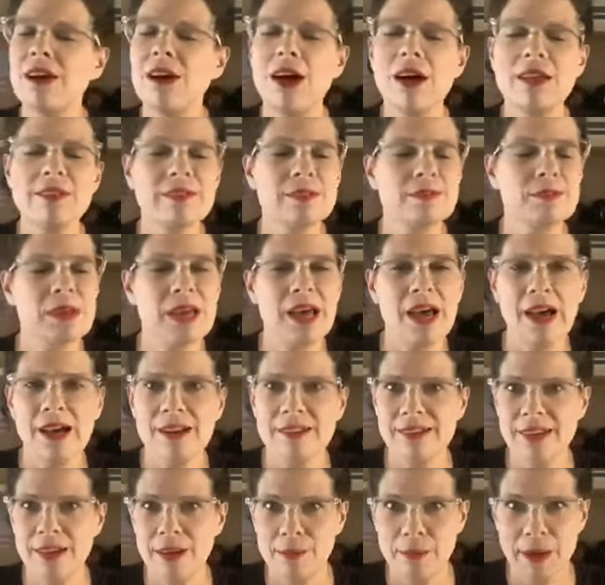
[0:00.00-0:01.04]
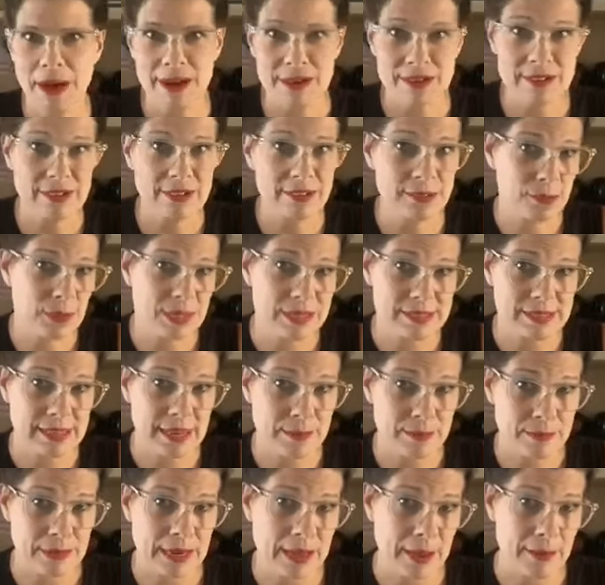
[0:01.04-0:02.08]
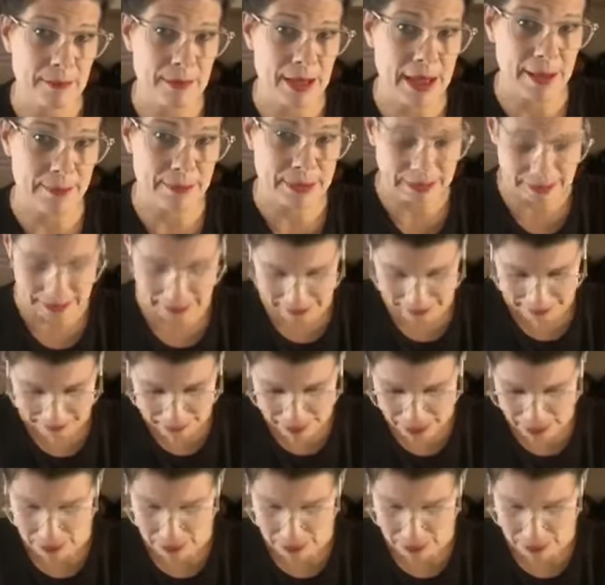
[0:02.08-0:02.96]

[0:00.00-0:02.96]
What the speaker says: awesome cocktail bars, has once again become popular.